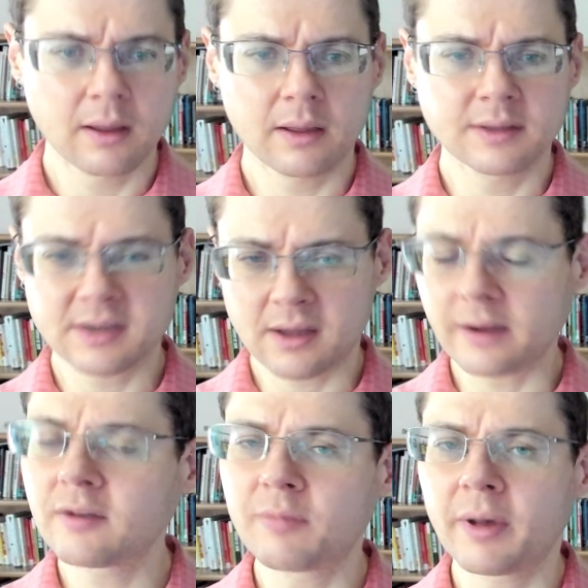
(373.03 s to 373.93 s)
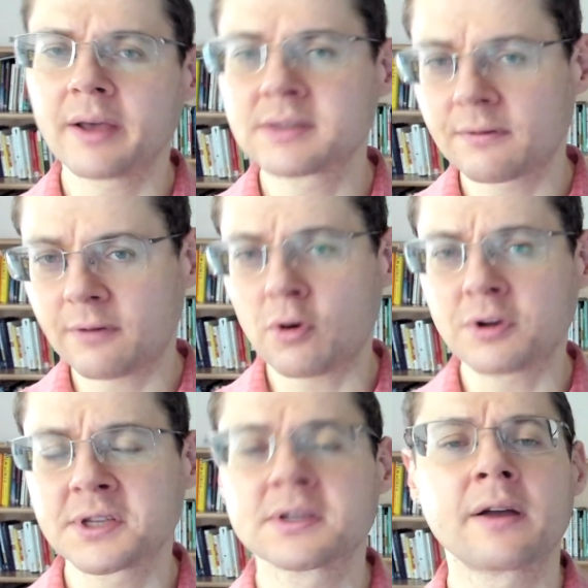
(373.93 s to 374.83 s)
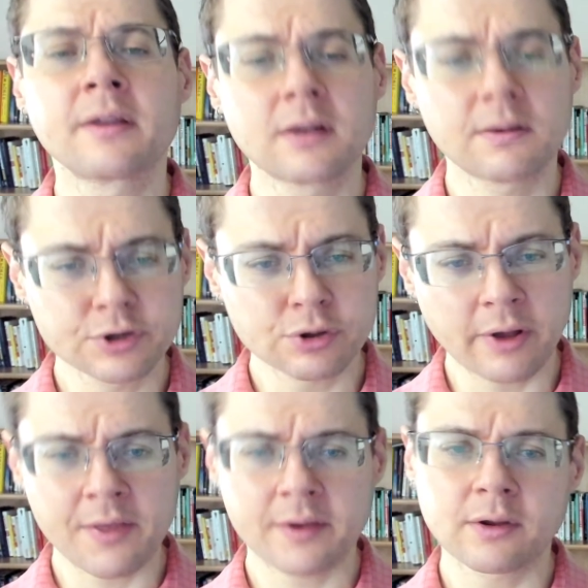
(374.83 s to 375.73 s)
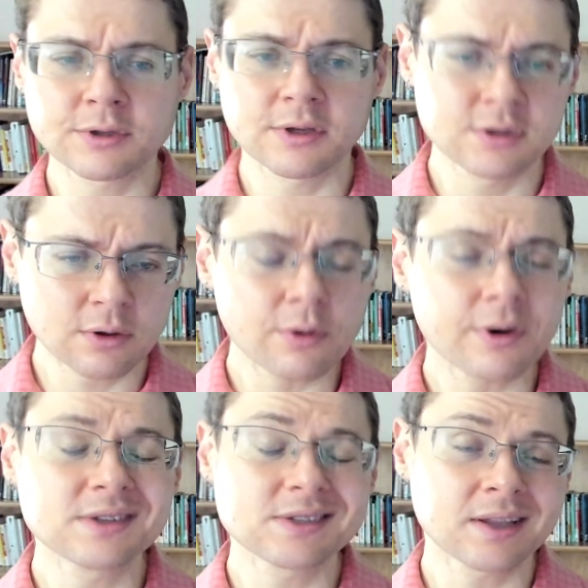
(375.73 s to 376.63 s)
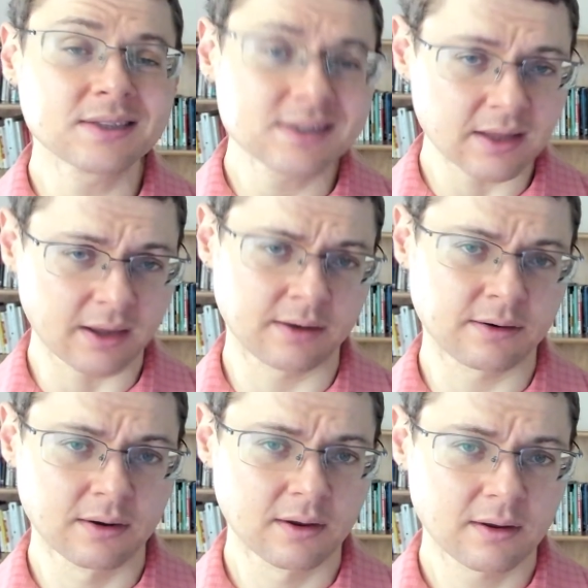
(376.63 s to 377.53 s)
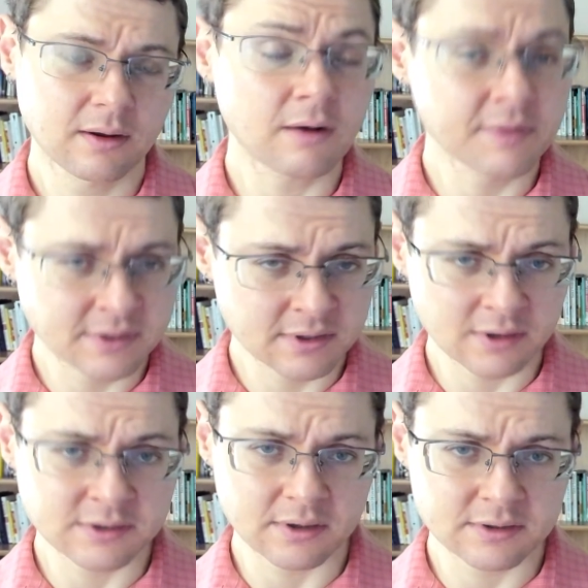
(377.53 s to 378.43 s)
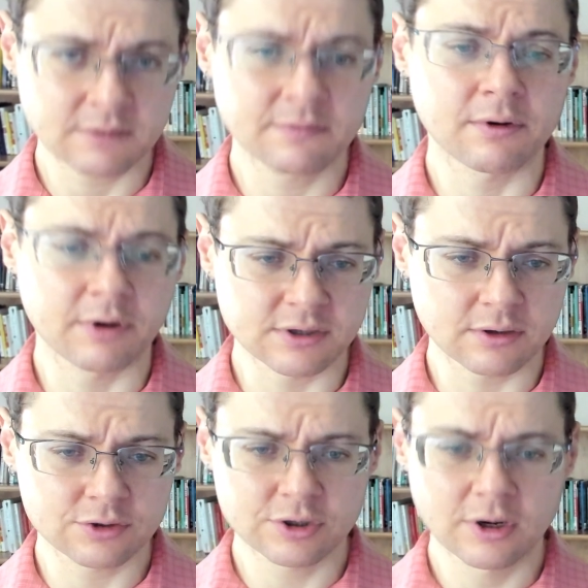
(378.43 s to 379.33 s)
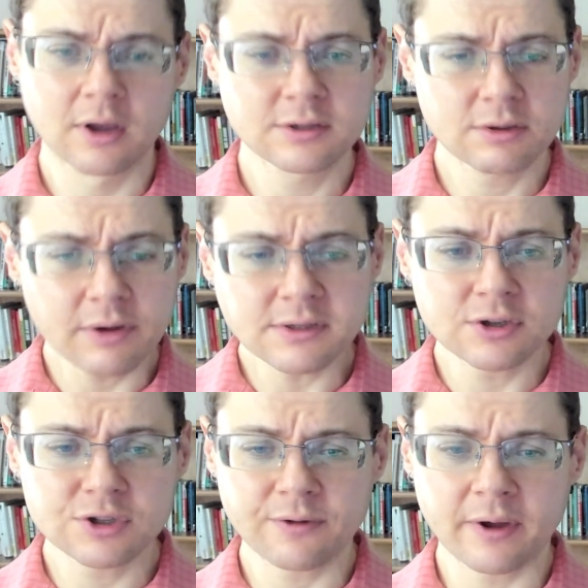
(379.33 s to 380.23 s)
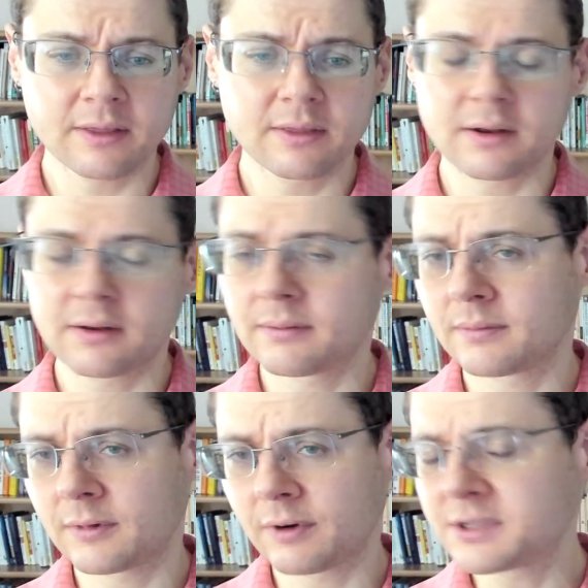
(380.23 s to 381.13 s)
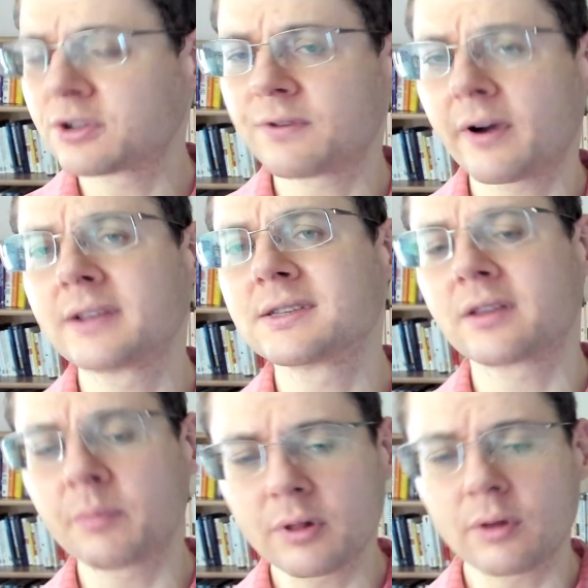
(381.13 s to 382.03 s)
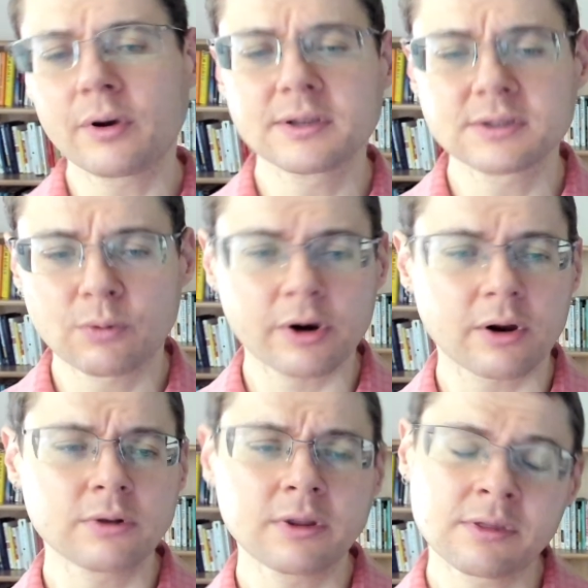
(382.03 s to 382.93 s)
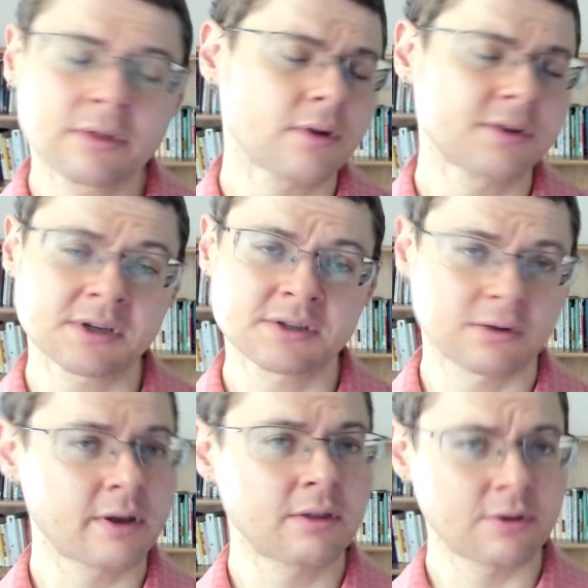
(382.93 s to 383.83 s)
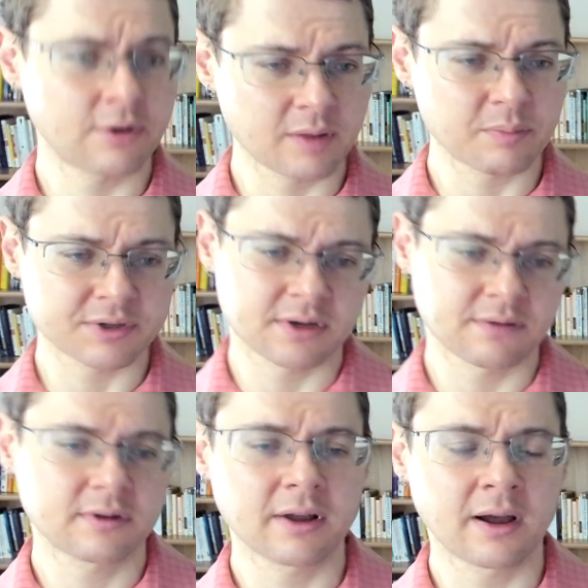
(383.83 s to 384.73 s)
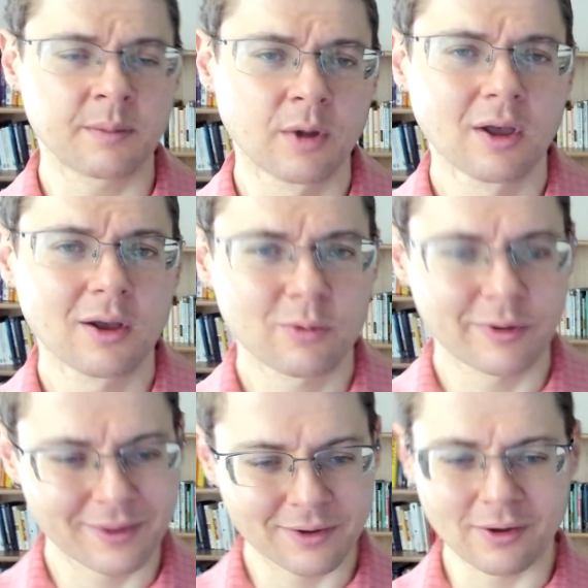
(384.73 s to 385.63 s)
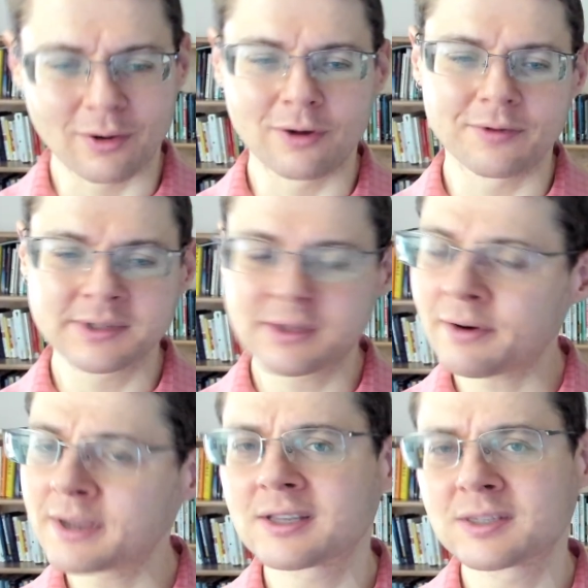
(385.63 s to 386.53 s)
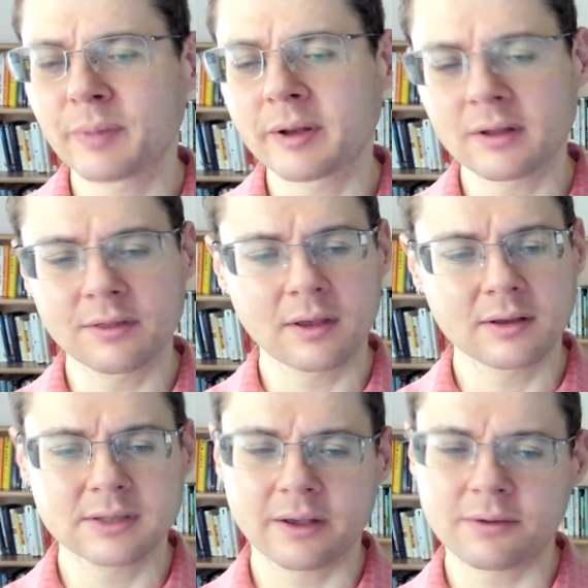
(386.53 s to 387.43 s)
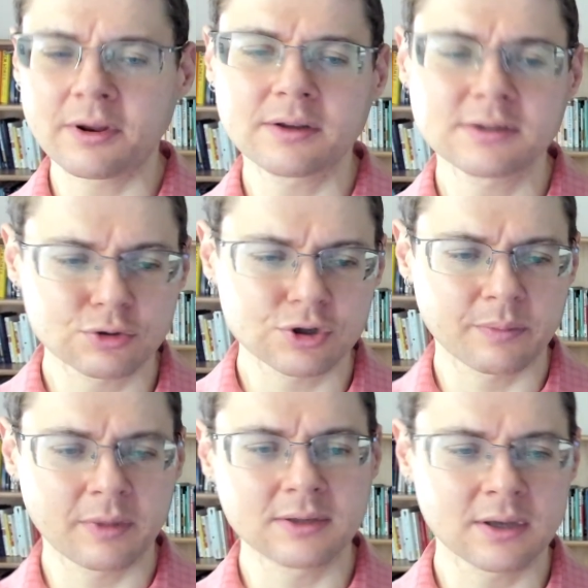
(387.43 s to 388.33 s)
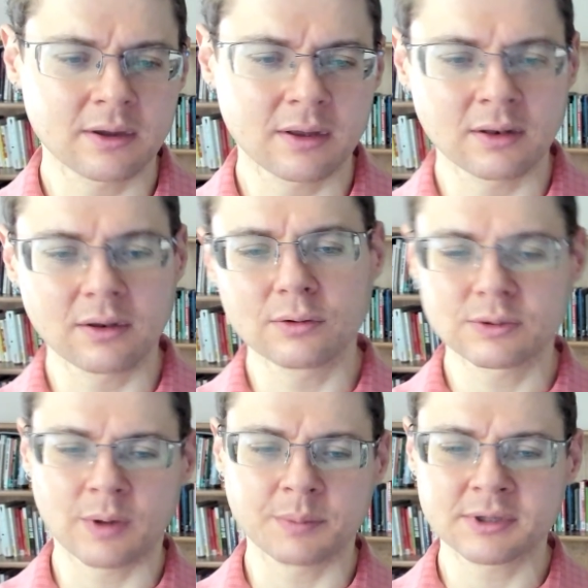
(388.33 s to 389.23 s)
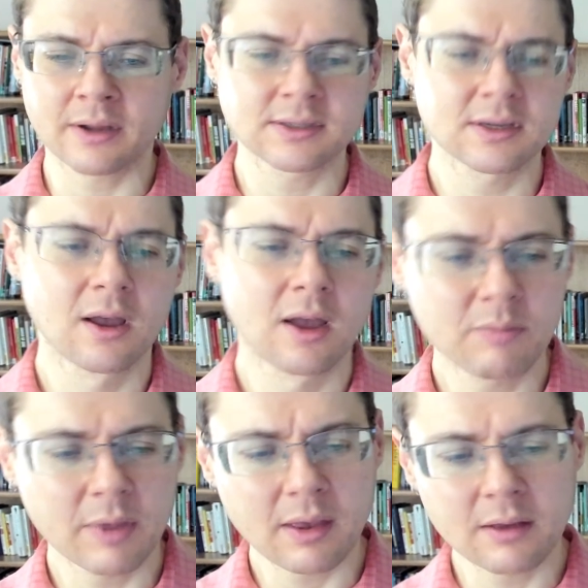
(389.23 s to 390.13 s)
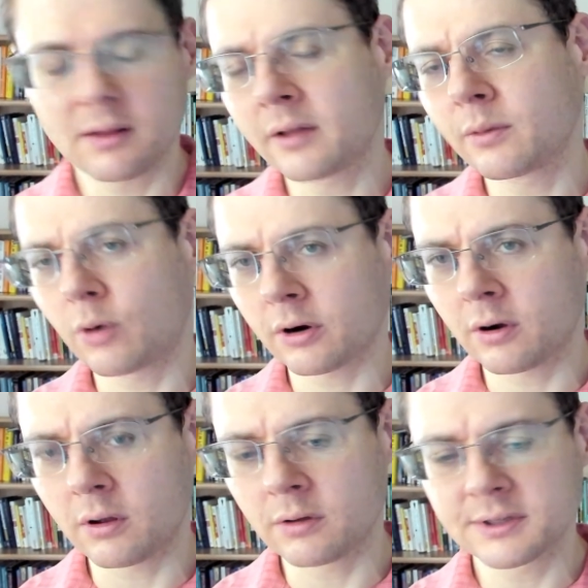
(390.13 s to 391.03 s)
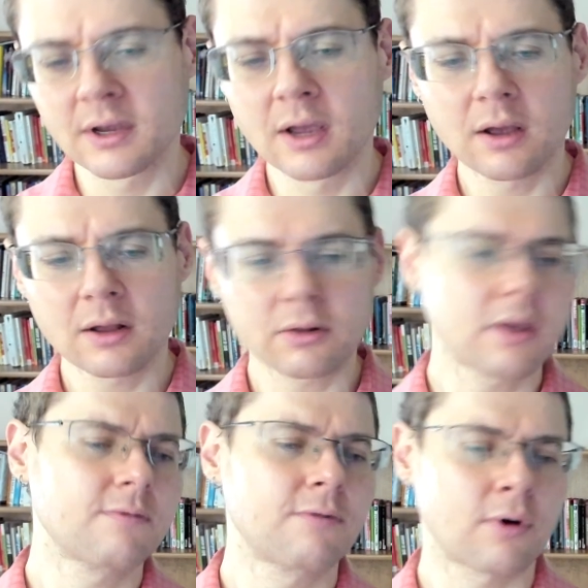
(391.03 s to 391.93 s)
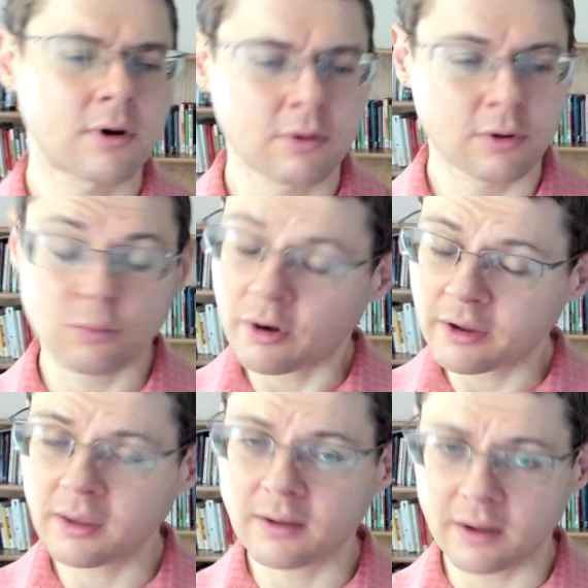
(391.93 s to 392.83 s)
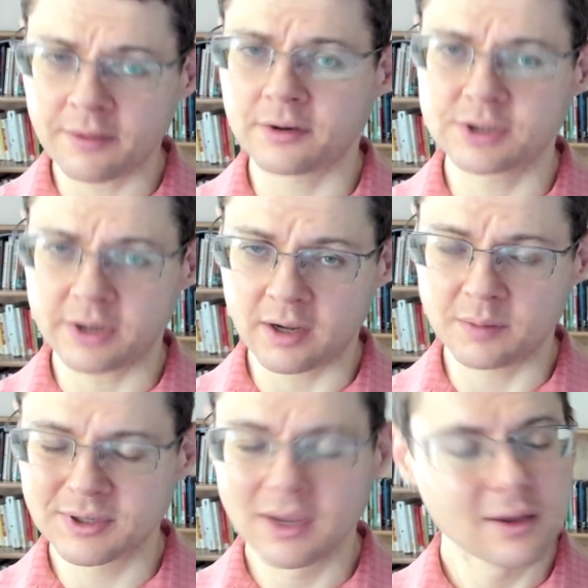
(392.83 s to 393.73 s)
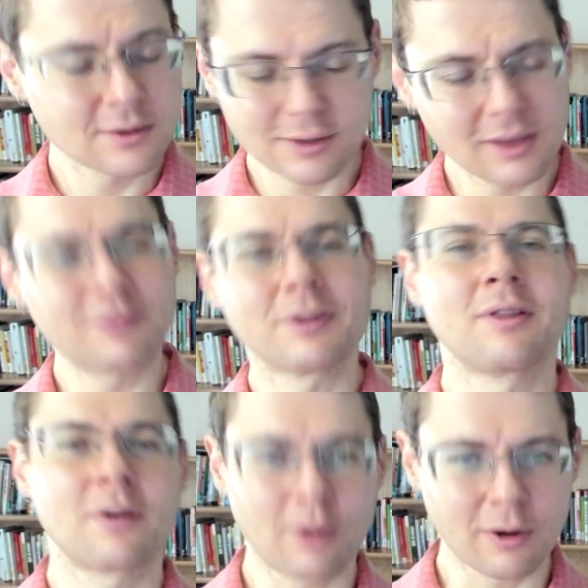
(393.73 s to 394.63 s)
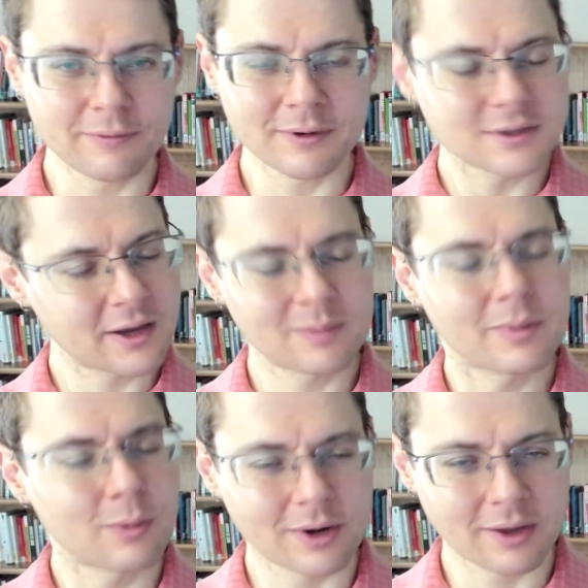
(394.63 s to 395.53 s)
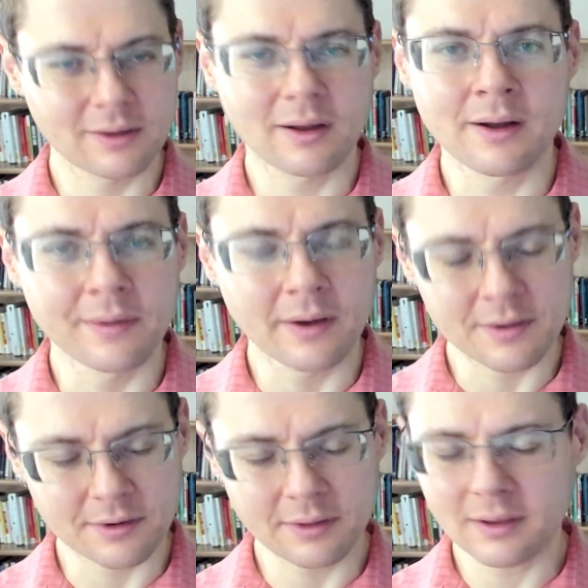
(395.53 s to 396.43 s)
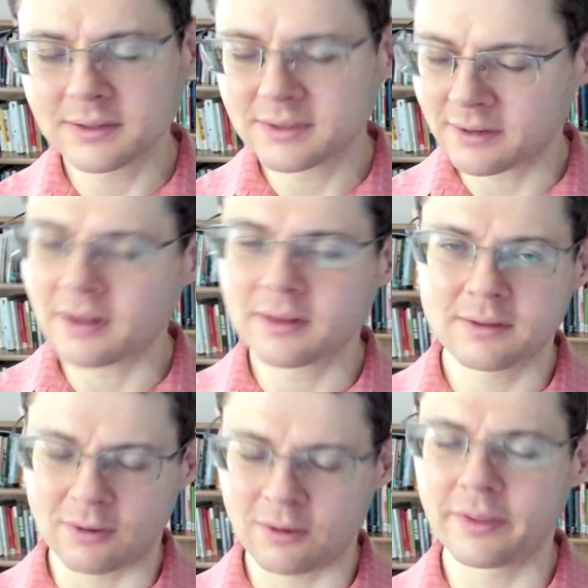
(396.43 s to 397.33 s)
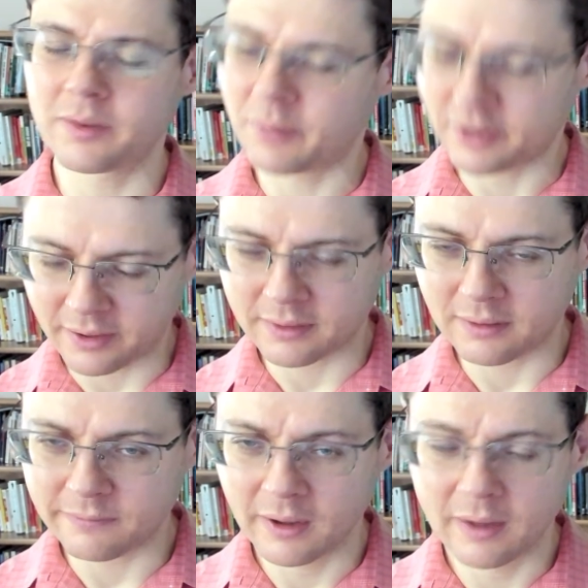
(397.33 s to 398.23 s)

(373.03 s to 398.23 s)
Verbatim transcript: It's a cognitive bias that focuses on individual anecdotes and stories instead of the statistics of the research. So research find that research finds that employees work only 36 to 39% of the time when they're in the office. The rest is spent on things like reading social media and news websites, making non work calls, looking for or working other jobs. So even in the office, they can be working on other things. They're not all that productive.